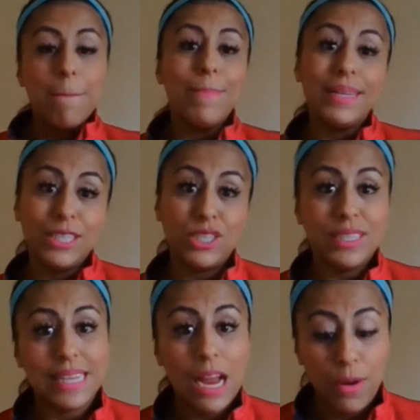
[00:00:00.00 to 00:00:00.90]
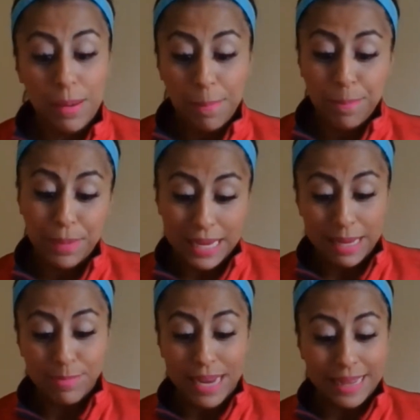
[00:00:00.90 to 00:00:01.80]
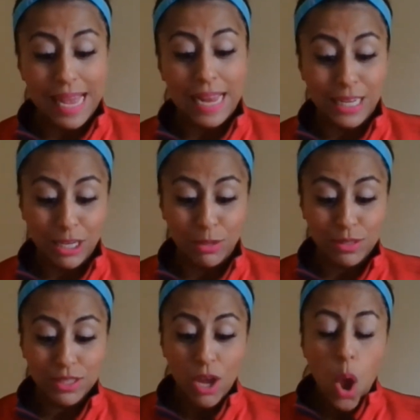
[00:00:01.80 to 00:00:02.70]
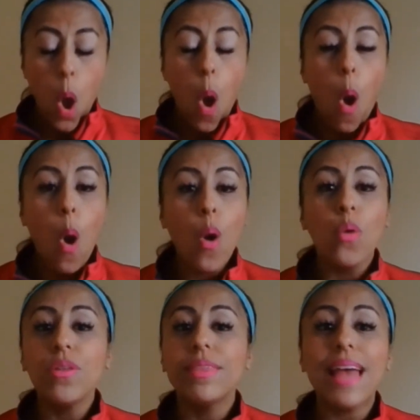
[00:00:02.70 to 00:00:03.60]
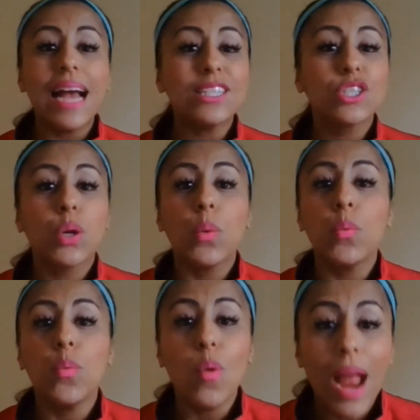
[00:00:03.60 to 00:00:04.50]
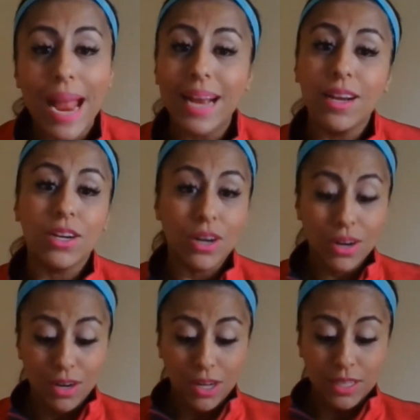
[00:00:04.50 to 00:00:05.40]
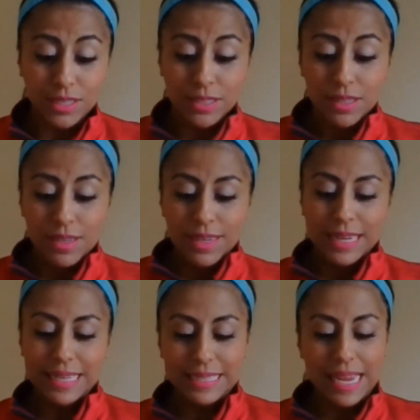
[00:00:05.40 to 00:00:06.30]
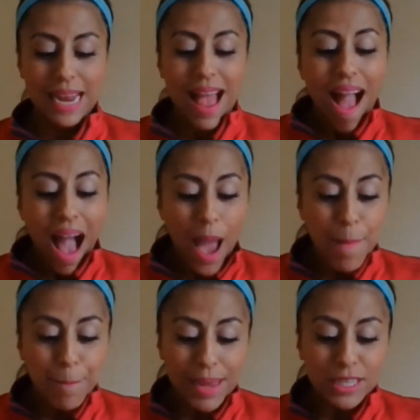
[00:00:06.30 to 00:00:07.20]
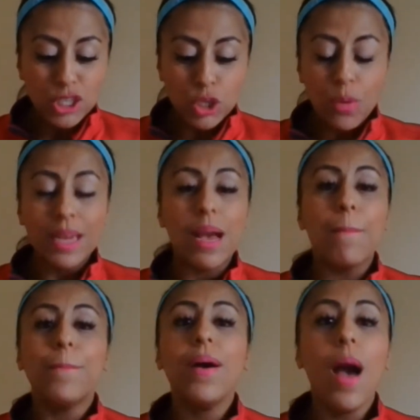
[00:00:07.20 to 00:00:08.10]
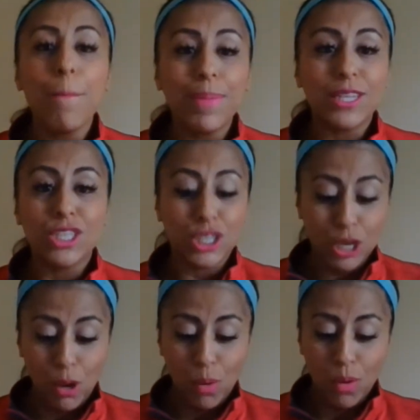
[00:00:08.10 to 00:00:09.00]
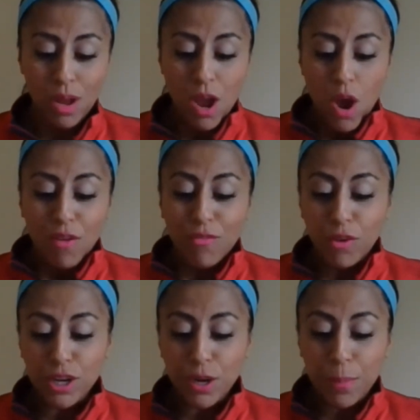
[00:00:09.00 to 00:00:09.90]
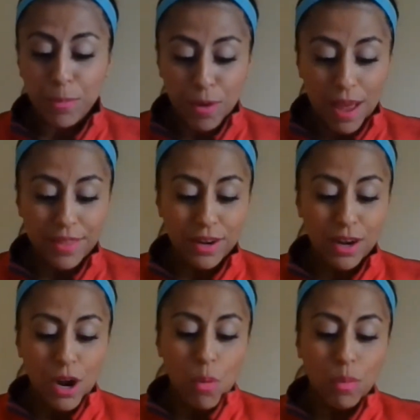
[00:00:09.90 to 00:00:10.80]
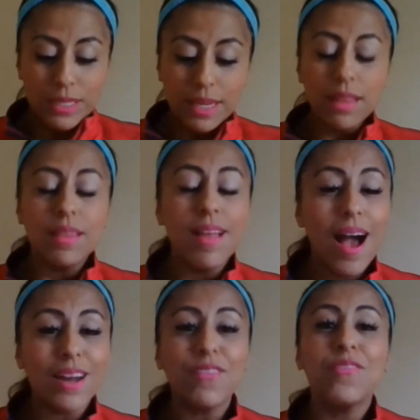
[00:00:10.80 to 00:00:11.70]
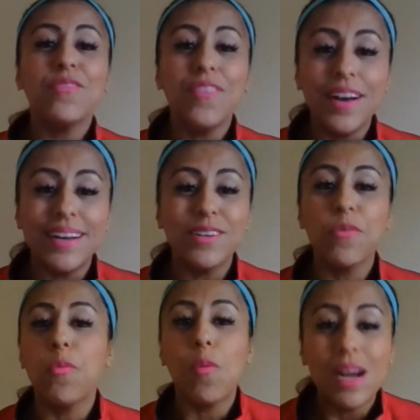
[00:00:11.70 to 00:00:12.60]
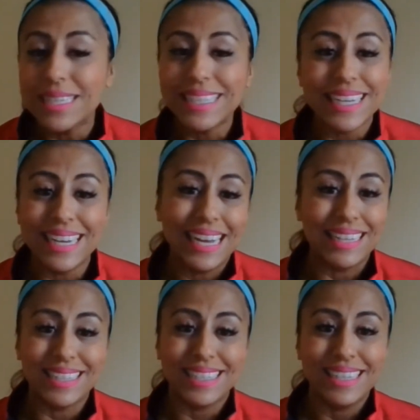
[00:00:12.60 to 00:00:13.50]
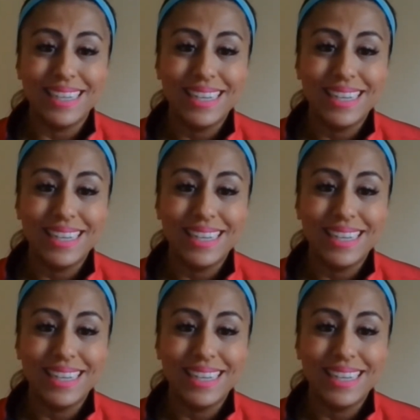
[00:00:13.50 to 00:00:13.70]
Mr. Scary beamed at that news. Oh, that's great, girls, he said. I bet doing a puppet show for your brother was a lot of fun, wasn't it?